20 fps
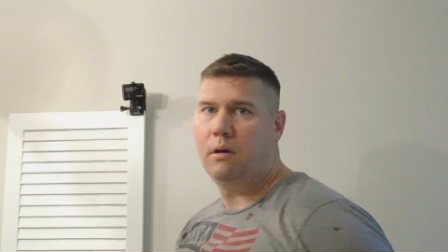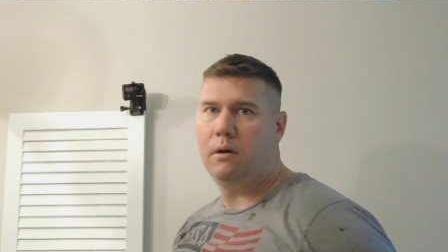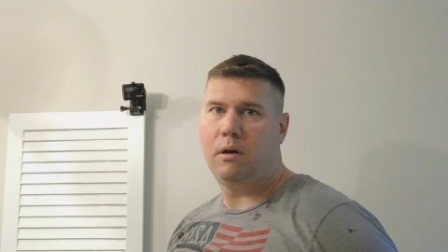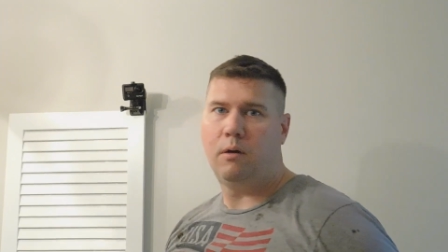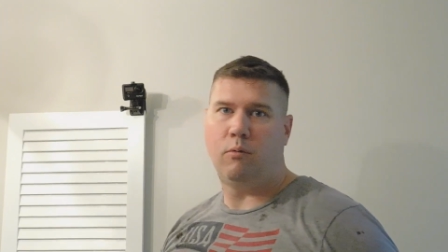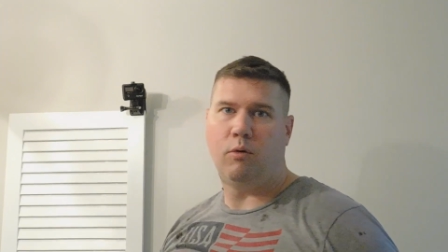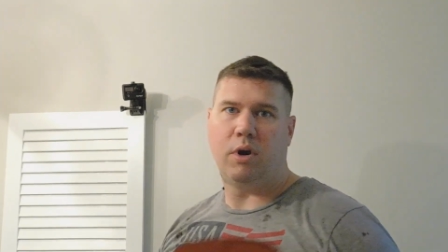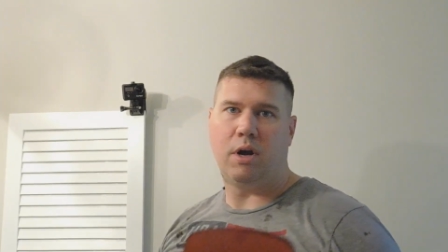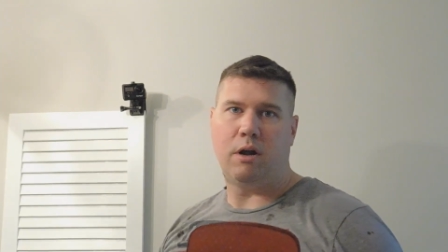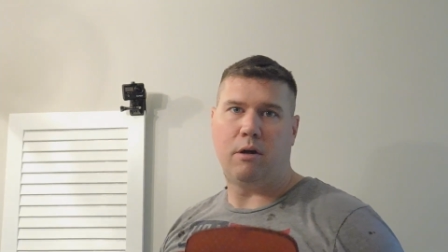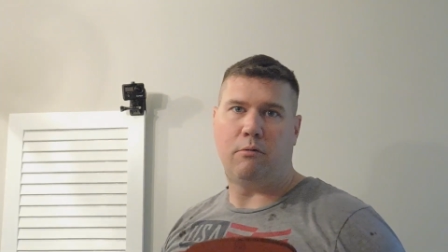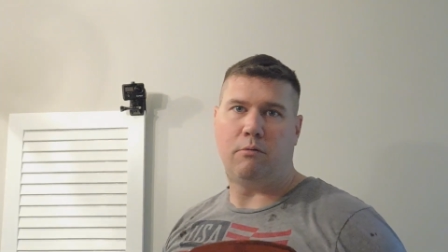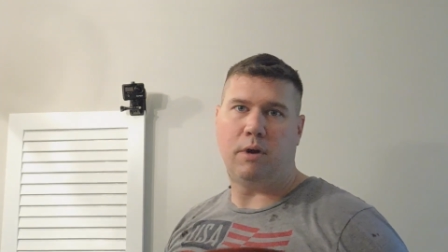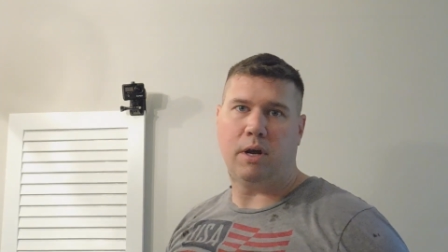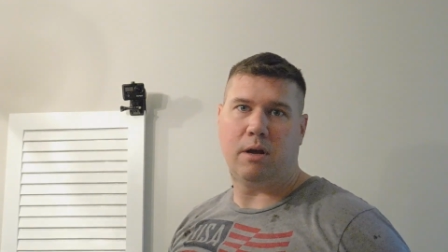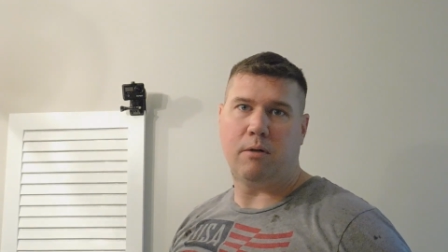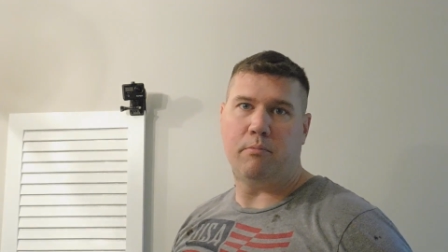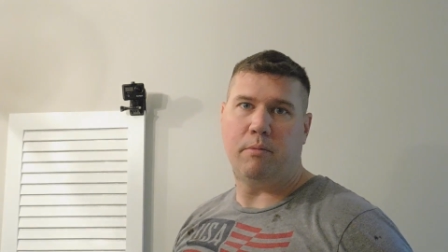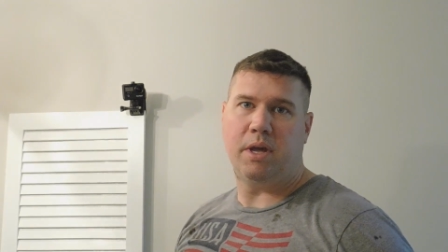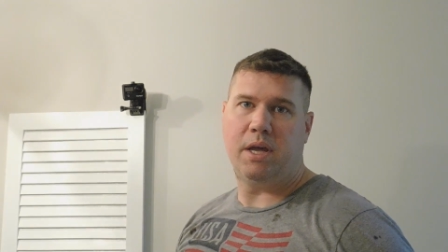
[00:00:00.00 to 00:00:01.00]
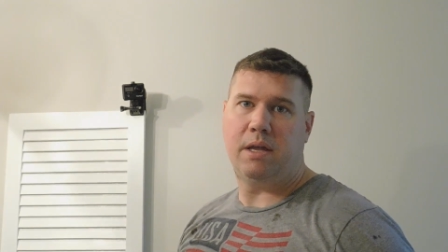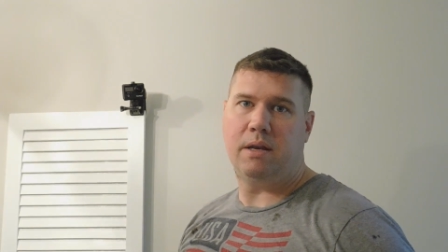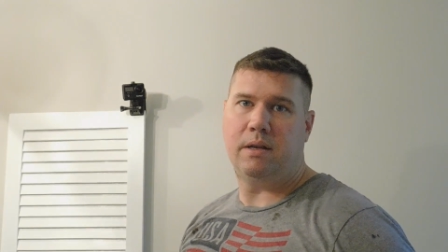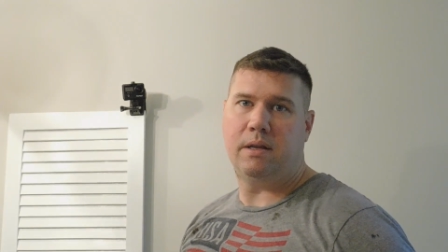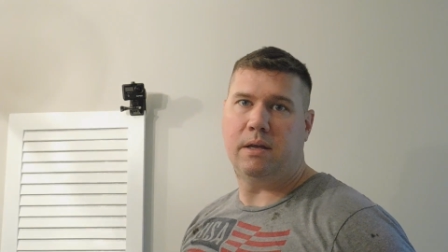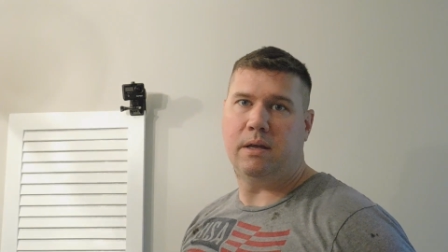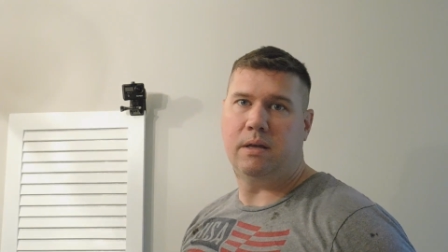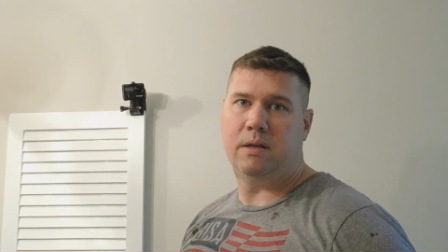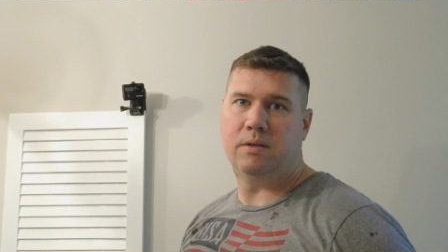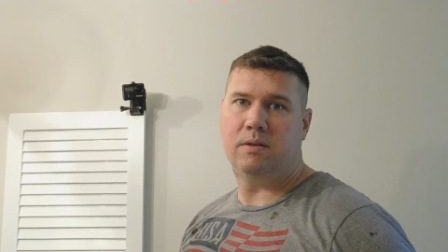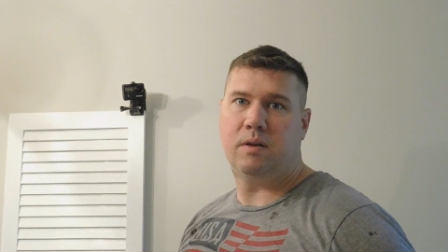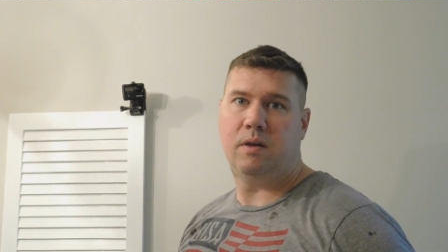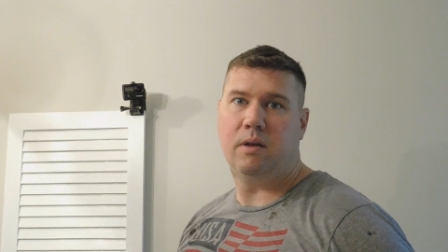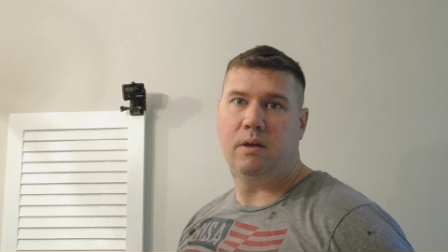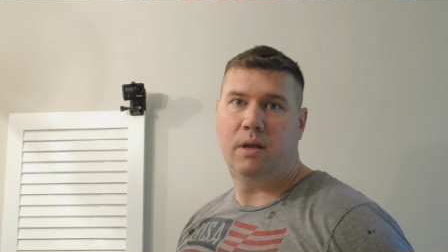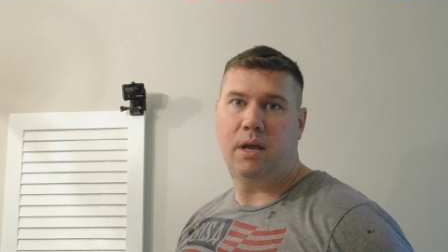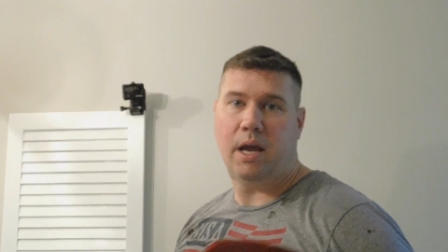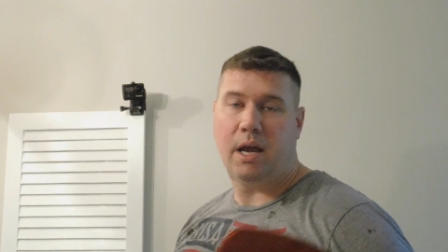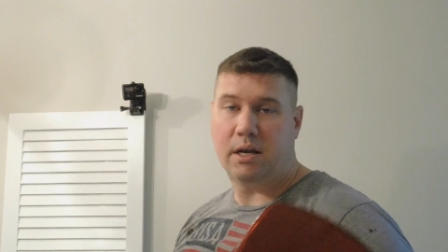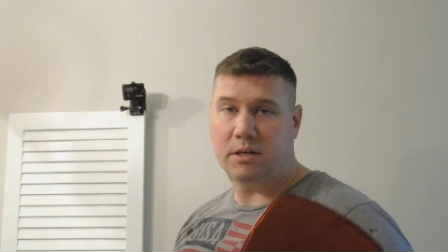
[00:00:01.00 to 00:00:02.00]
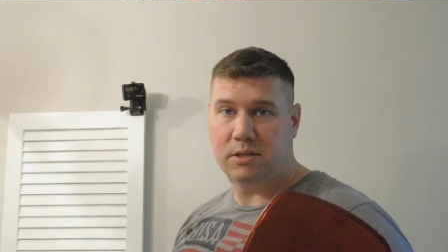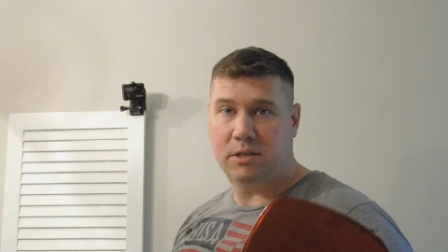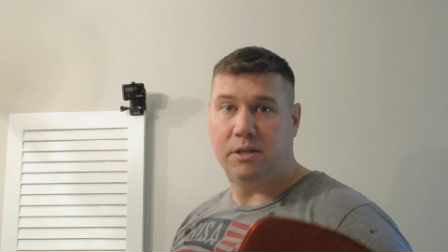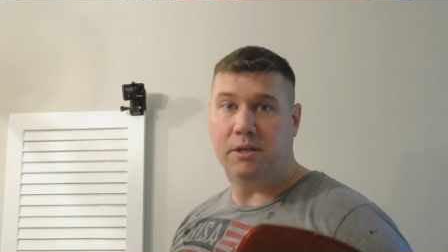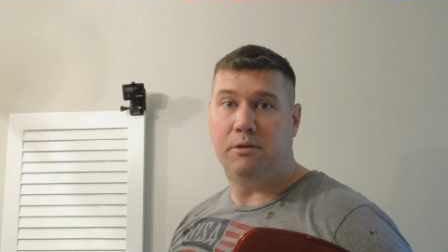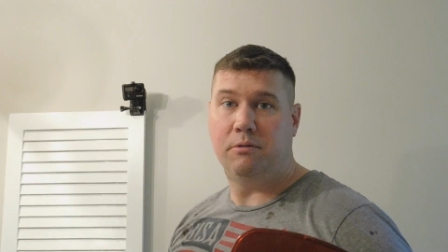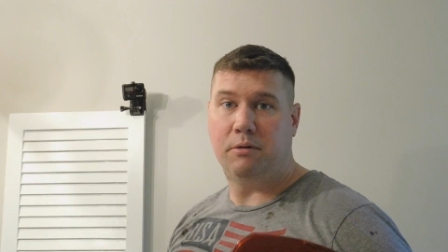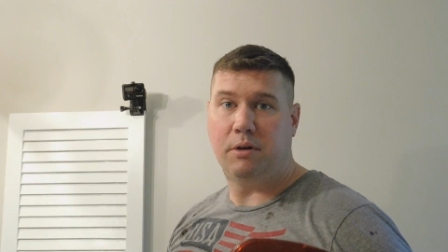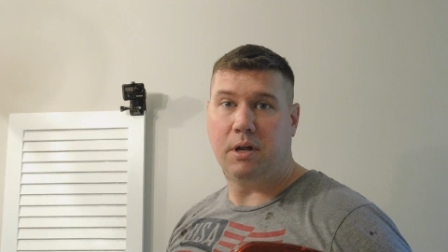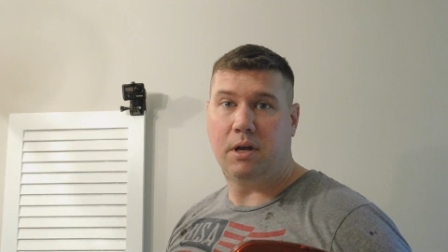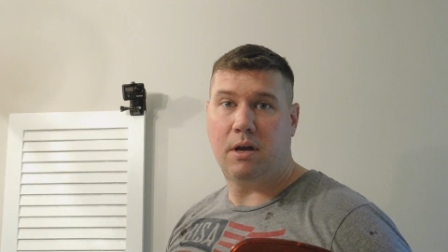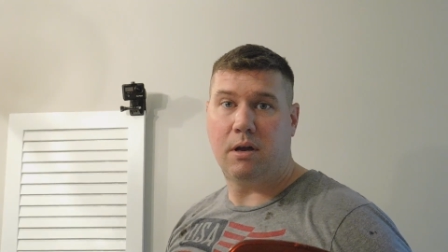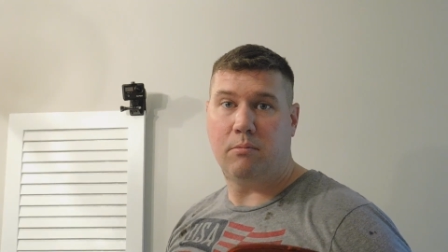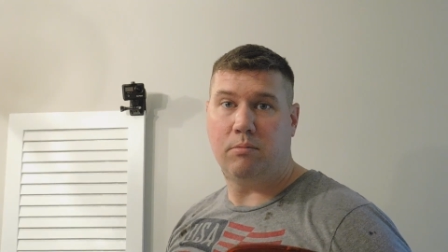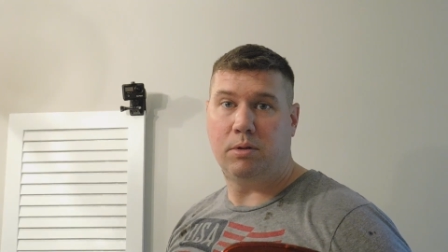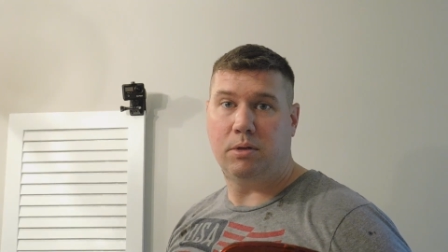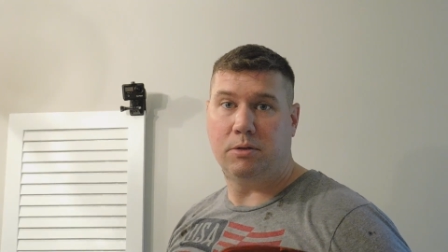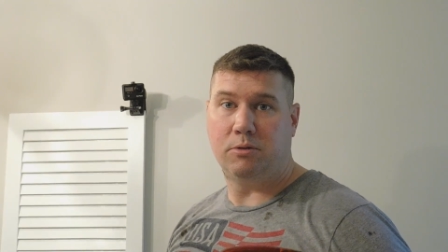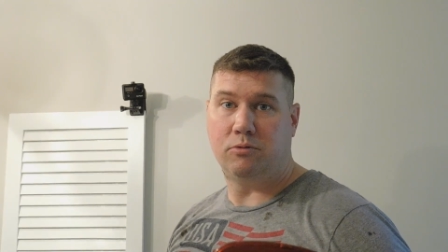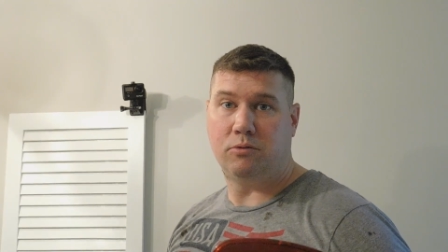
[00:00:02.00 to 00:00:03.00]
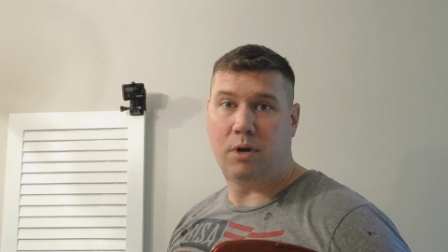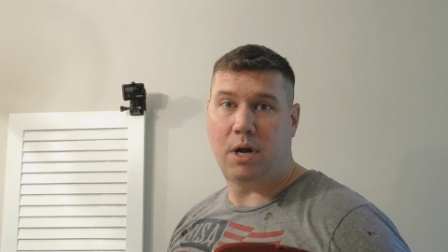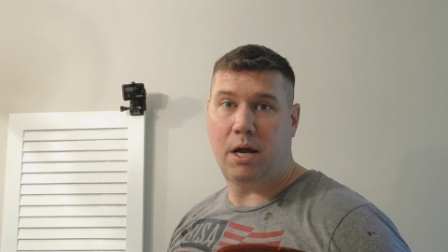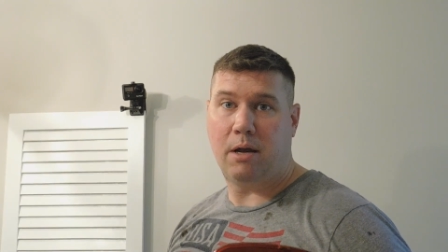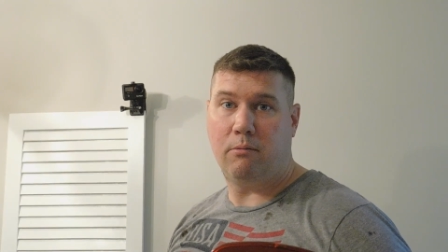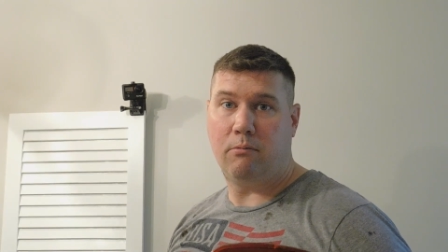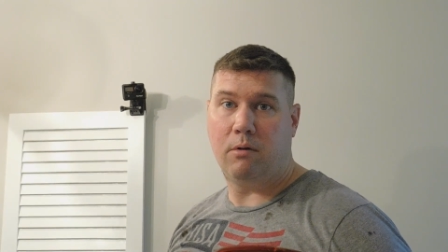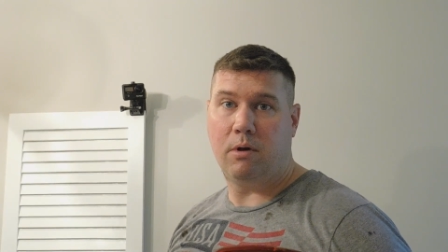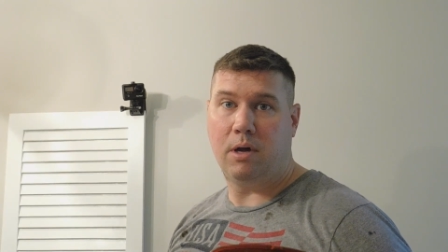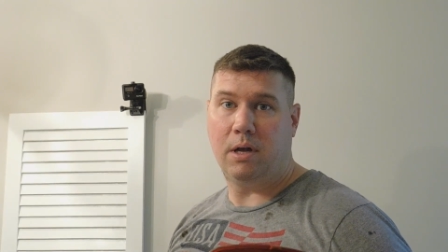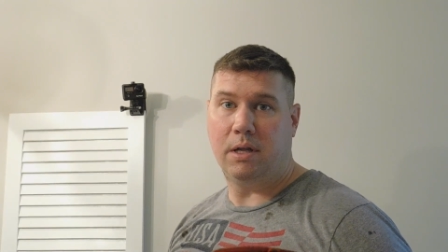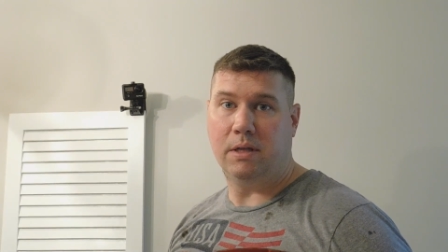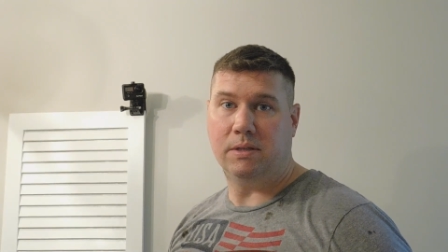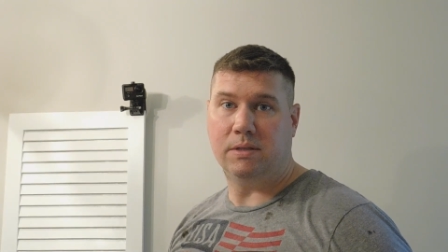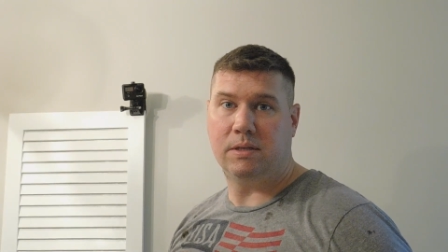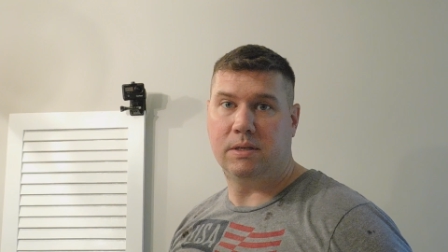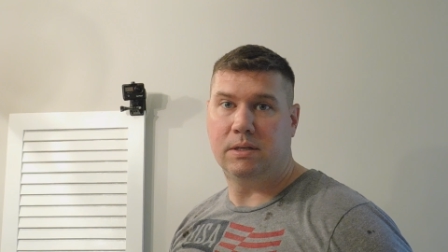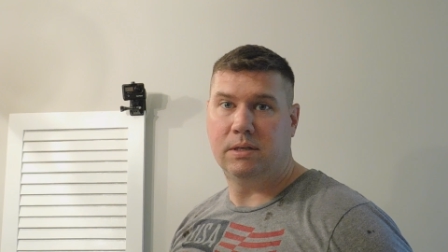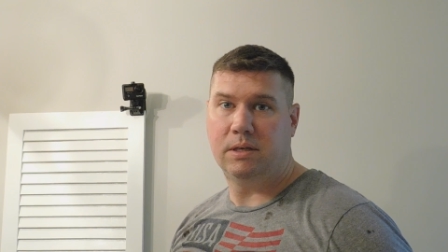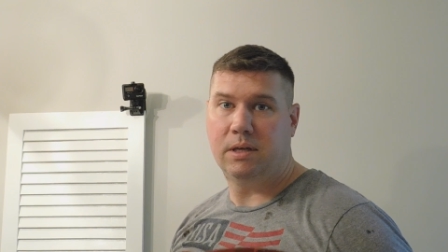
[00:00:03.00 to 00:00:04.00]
What I would recommend is actually doing a couple of dry runs,